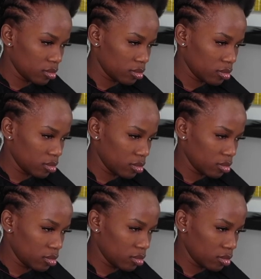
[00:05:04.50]

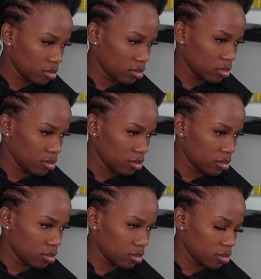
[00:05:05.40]

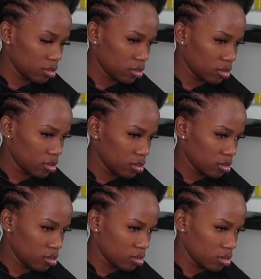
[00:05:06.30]

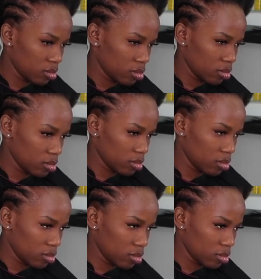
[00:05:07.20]

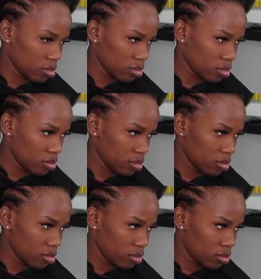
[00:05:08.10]

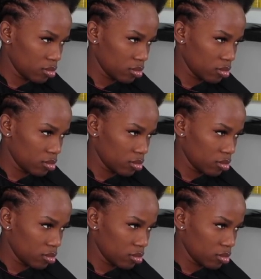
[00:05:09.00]
[no speech]